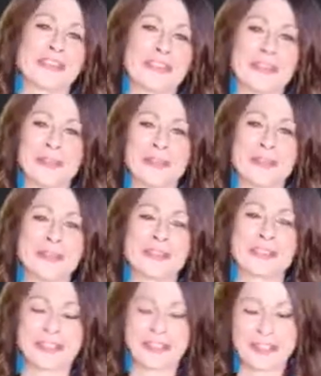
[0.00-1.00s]
There's a whole
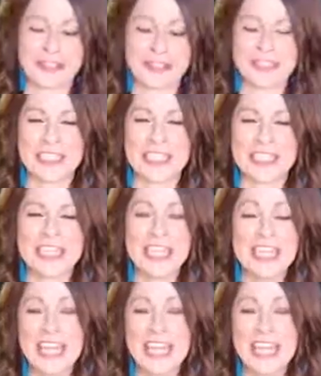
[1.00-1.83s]
bunch of stuff in there.